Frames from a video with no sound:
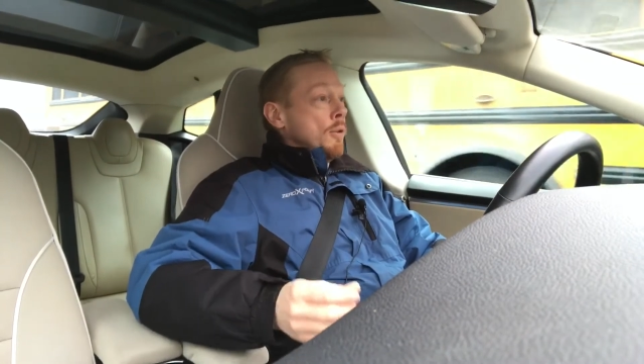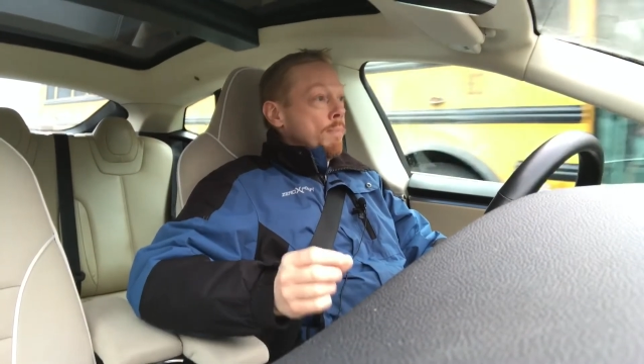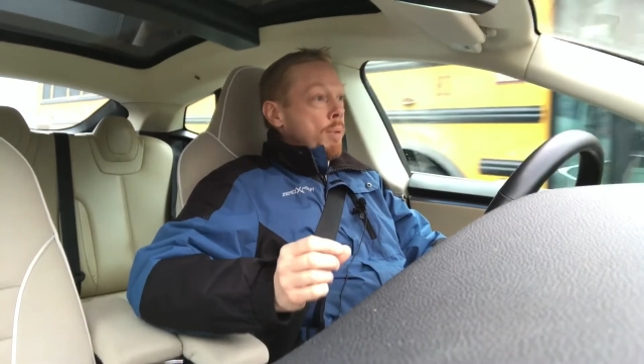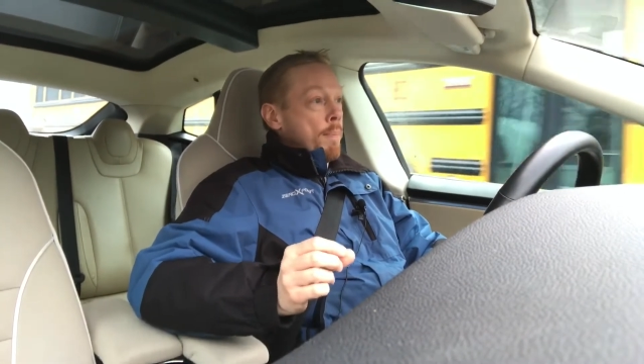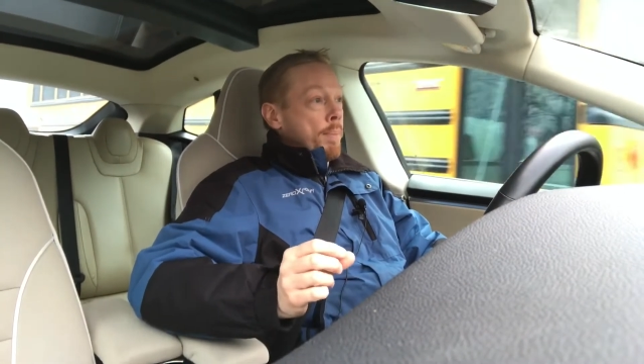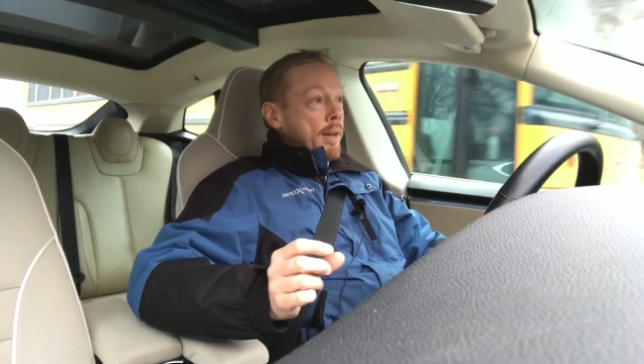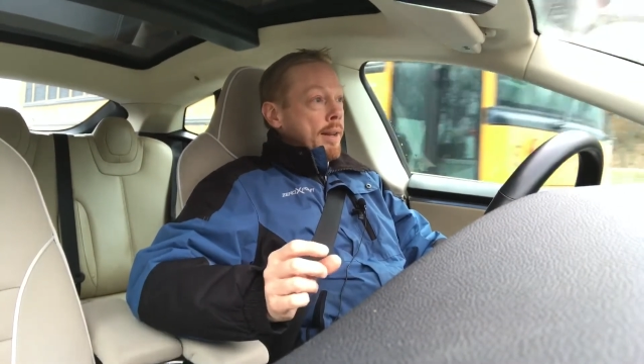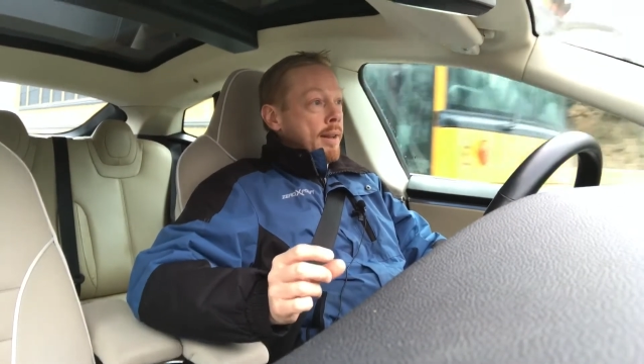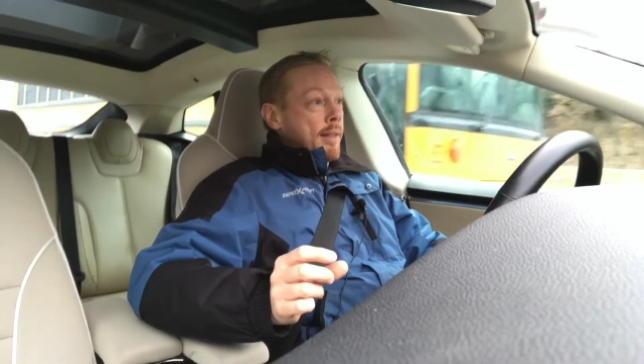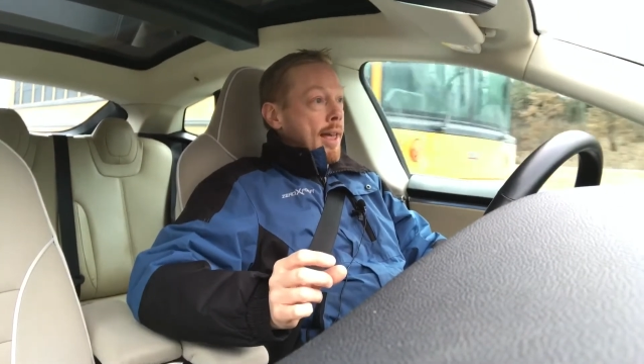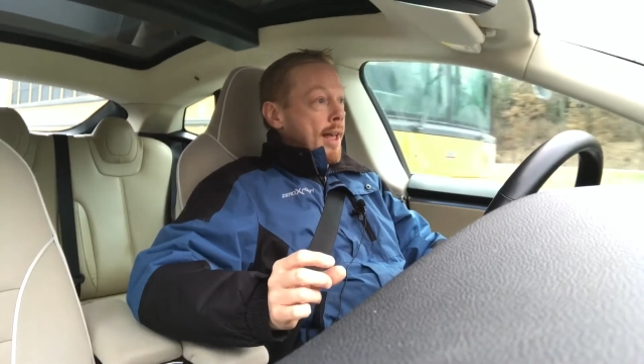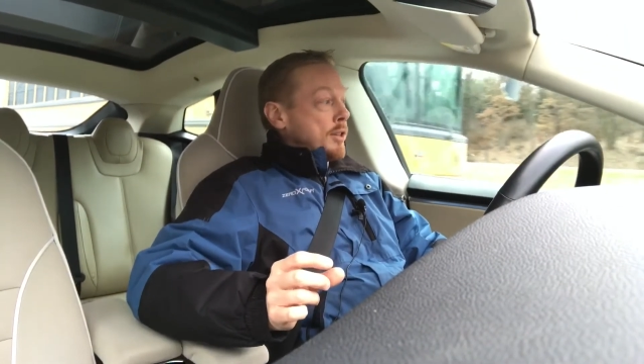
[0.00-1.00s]
were bumping
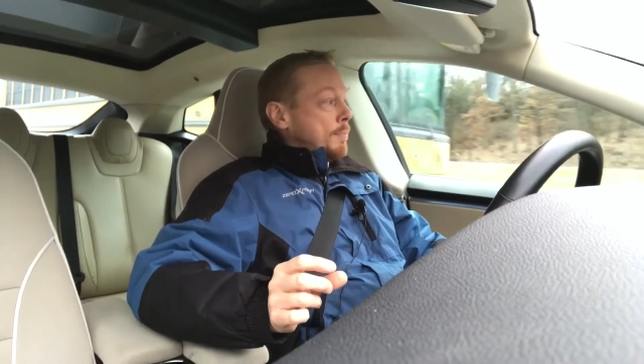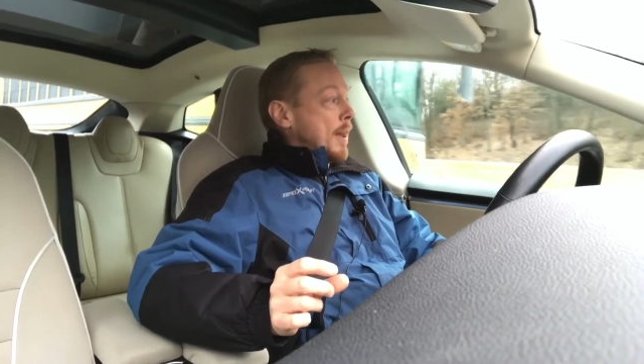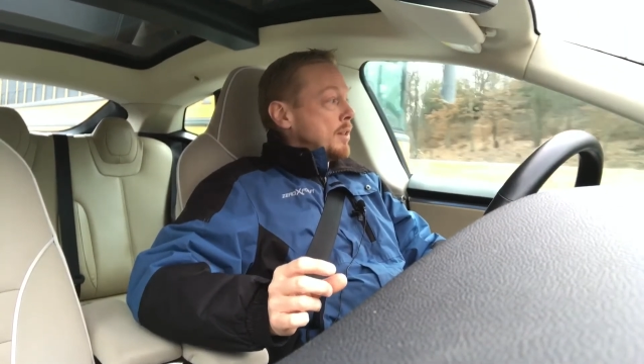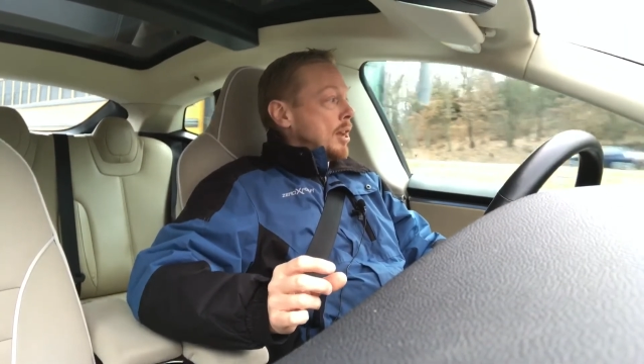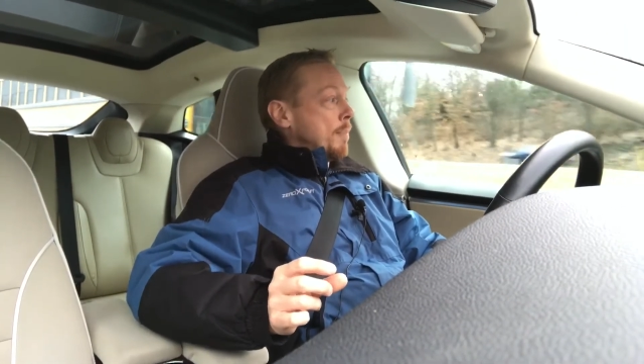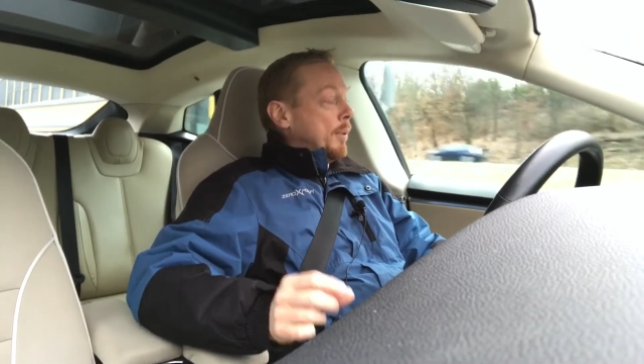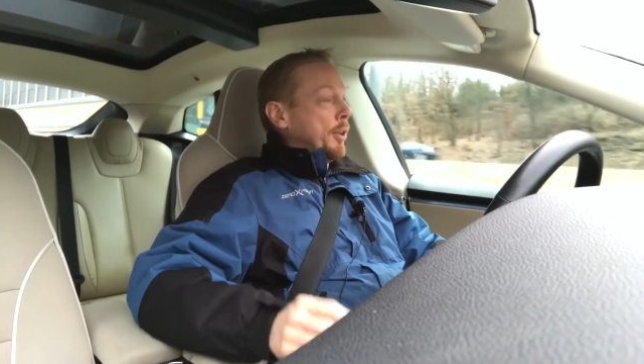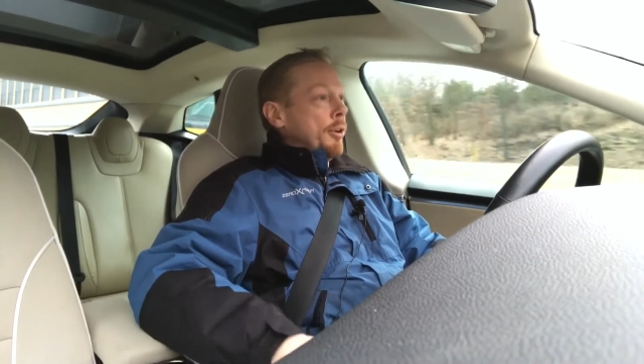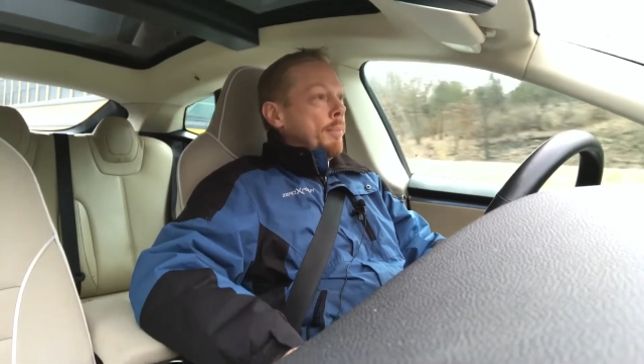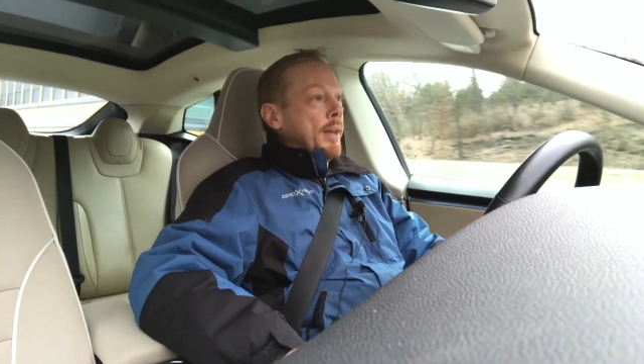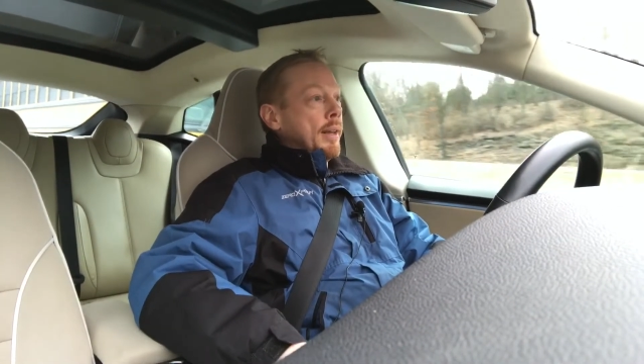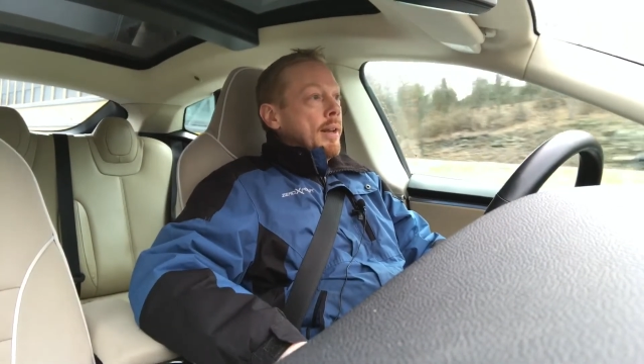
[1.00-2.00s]
that space up a
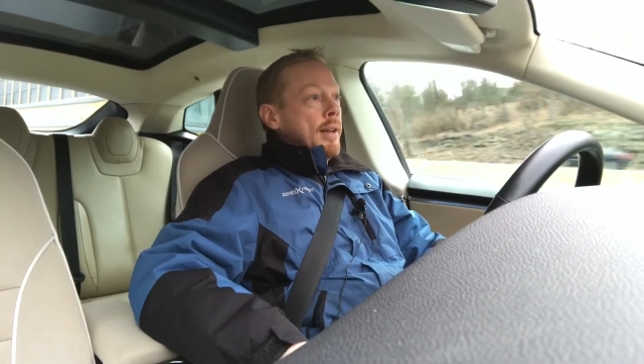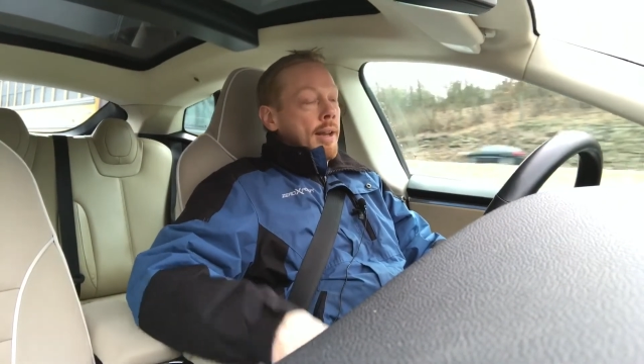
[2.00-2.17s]
little bit,